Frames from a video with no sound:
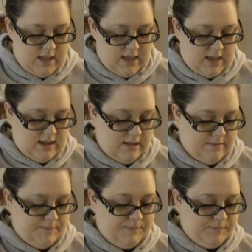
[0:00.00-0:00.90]

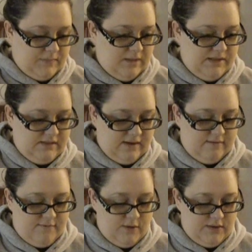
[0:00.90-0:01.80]
And let me see if I
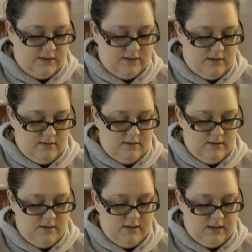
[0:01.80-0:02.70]
can fold it a
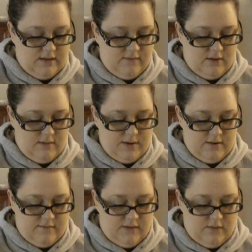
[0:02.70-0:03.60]
little and give you all a
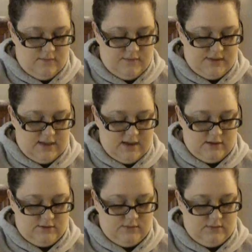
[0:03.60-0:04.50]
better view of what the
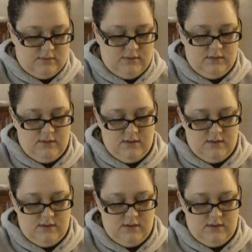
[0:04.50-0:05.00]
actual,